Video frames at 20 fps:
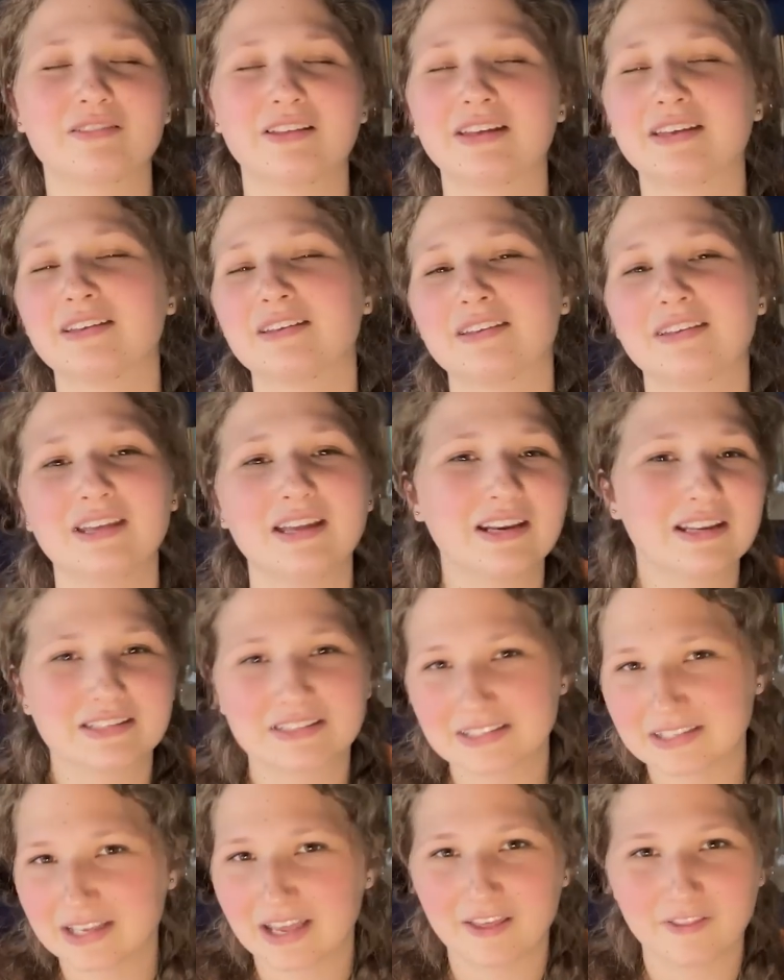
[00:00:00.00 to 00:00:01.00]
like, get it
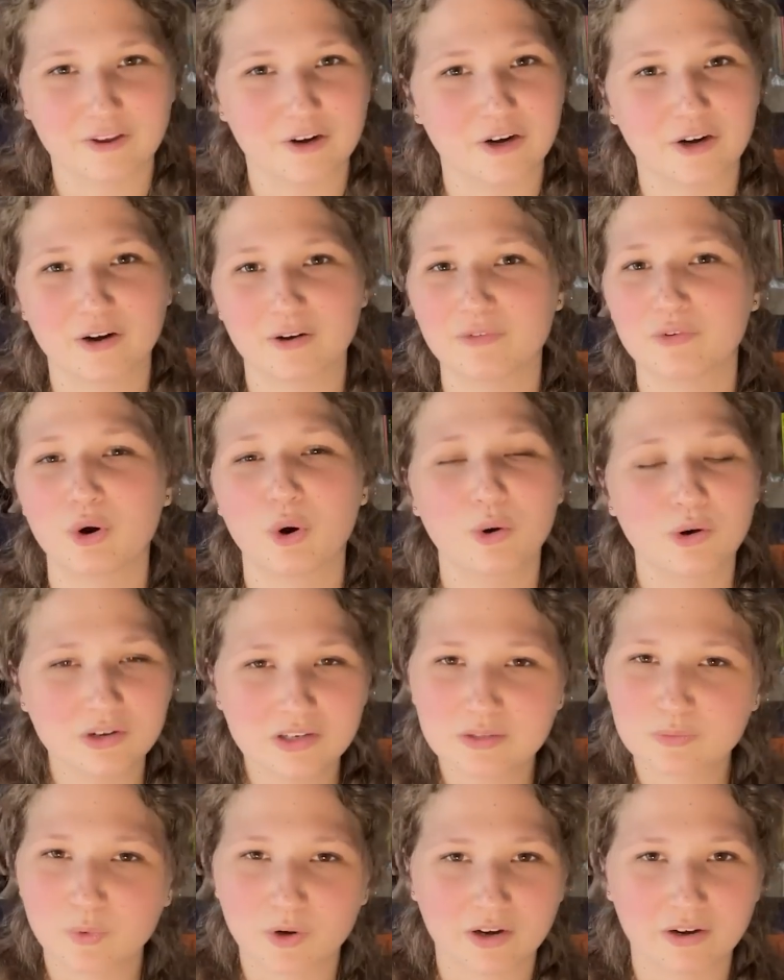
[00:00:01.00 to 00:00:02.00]
together. Of
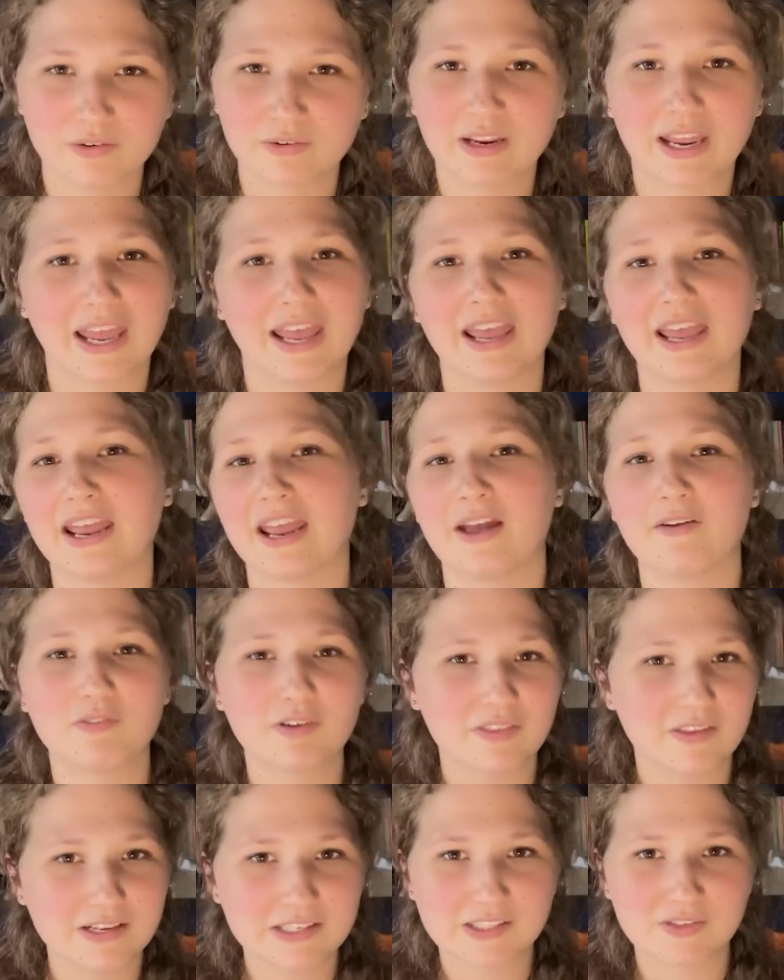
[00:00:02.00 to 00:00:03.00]
course we're okay.
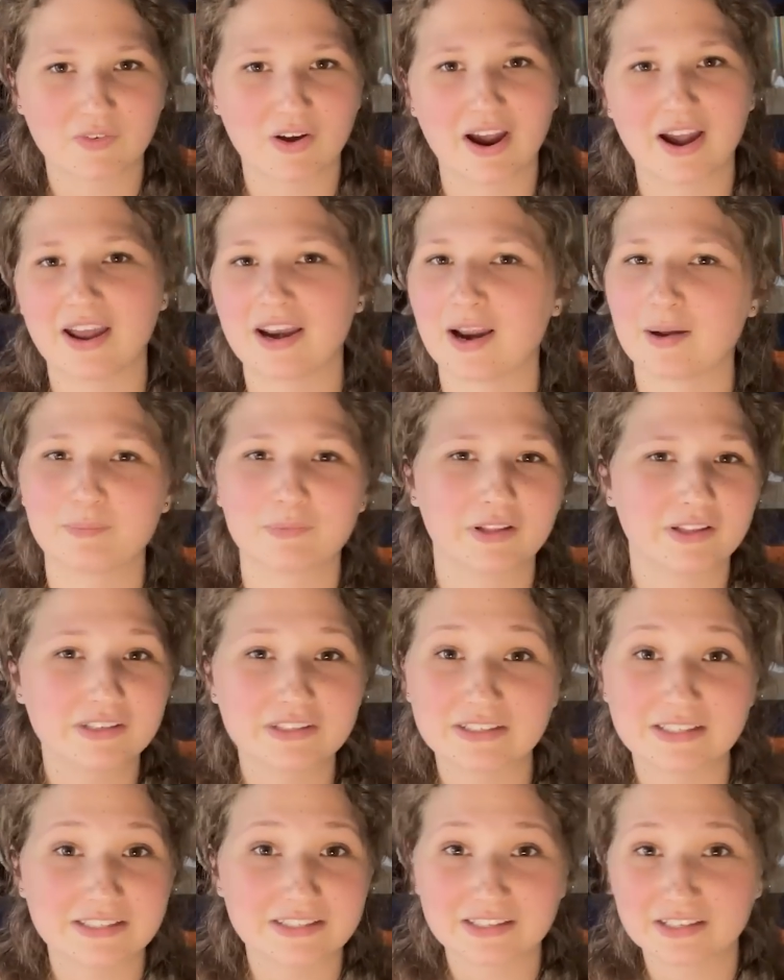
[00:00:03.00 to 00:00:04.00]
Everything's fine. I'm good.
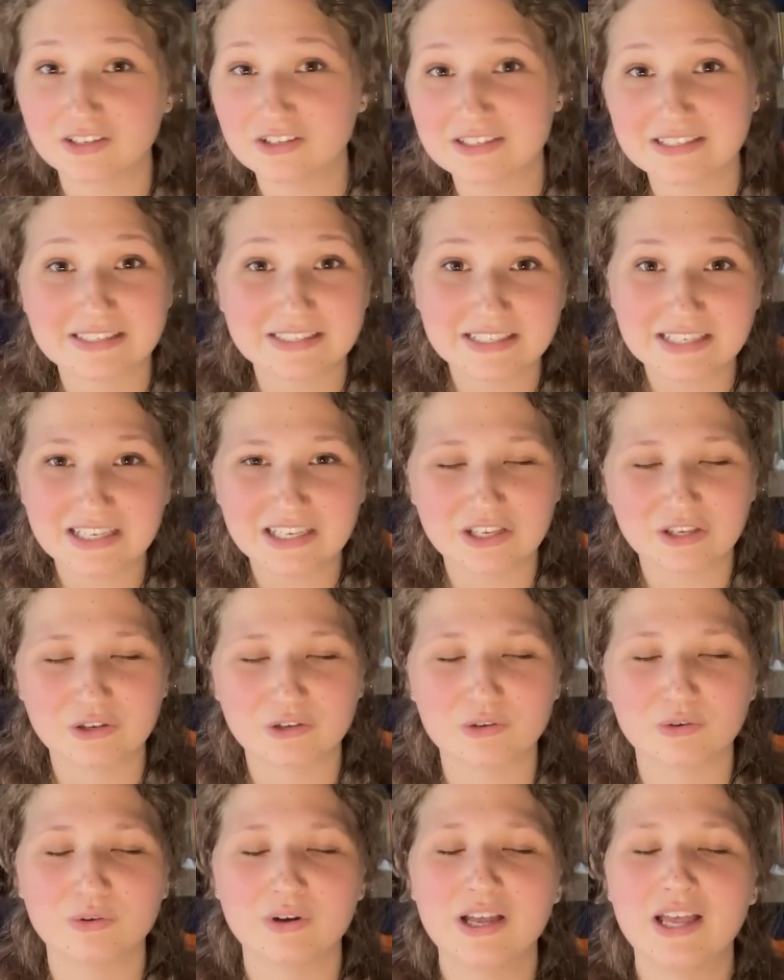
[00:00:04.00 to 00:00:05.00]
it's good to see
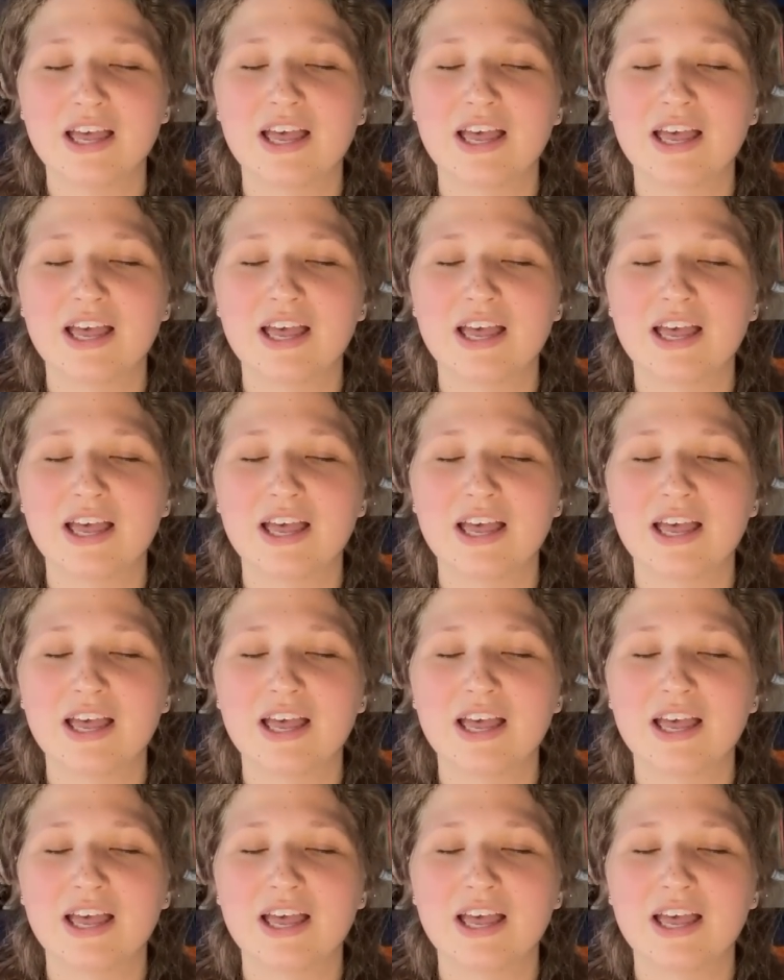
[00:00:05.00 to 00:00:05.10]
you.